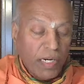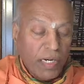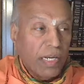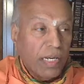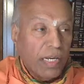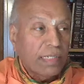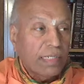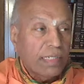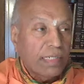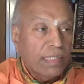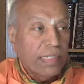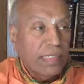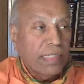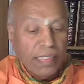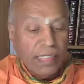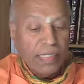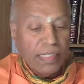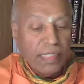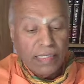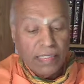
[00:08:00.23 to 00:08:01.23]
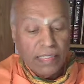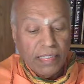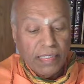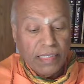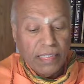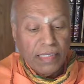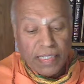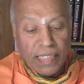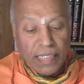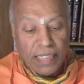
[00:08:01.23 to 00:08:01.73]
is the
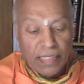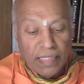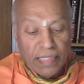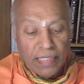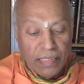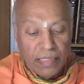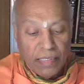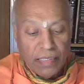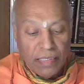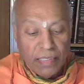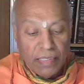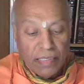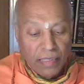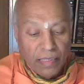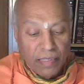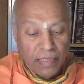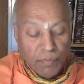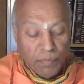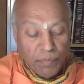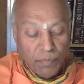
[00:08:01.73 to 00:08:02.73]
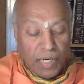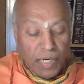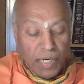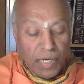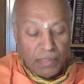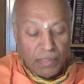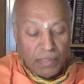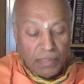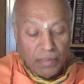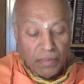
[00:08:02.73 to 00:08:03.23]
second part
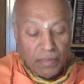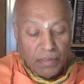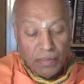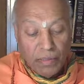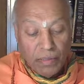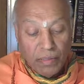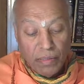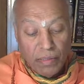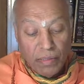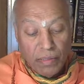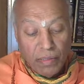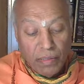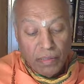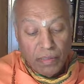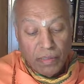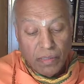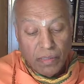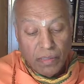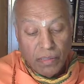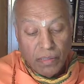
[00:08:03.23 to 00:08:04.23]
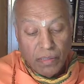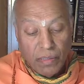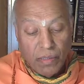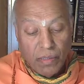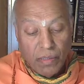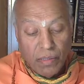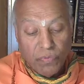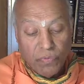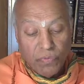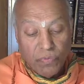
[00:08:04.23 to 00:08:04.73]
of
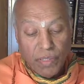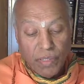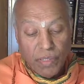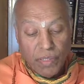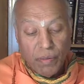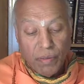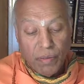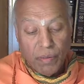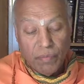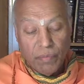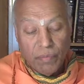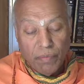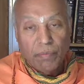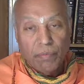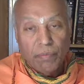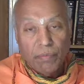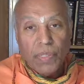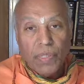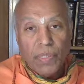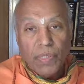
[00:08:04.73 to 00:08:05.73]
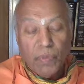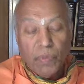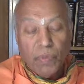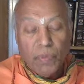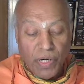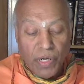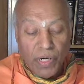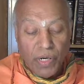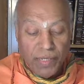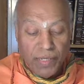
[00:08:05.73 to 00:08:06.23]
the Padma
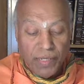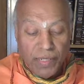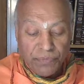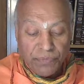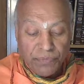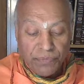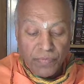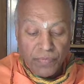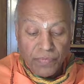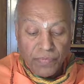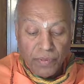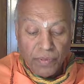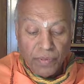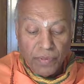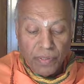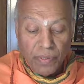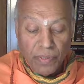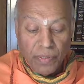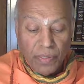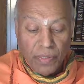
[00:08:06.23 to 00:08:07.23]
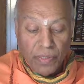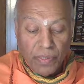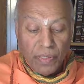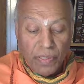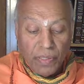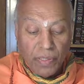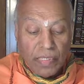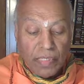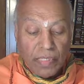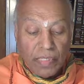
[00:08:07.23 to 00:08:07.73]
Purana.
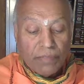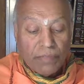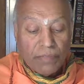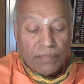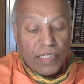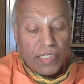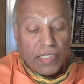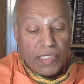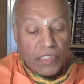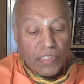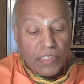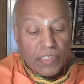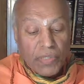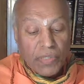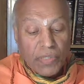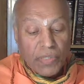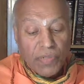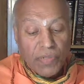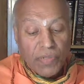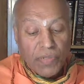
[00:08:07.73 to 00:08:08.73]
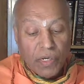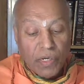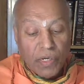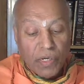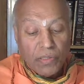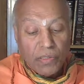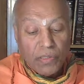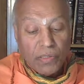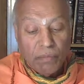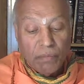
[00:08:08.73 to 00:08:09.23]
It gives a description of the
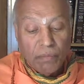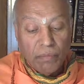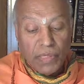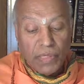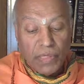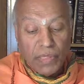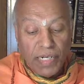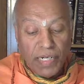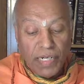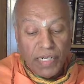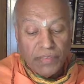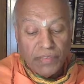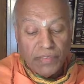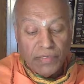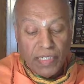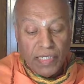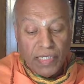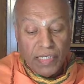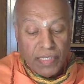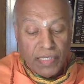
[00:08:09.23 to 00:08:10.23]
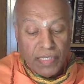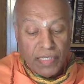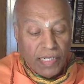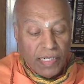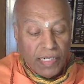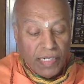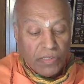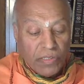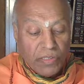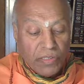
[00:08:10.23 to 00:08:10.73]
earth besides the tales
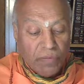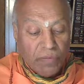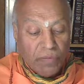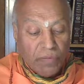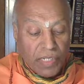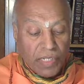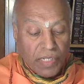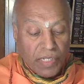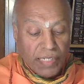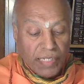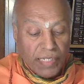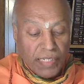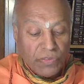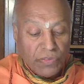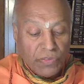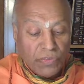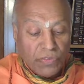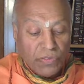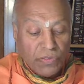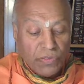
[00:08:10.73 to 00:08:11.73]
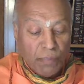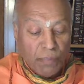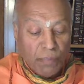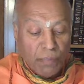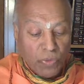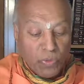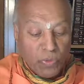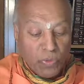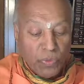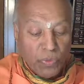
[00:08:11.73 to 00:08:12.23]
of the kings like
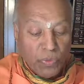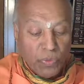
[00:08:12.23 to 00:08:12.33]
Prithu,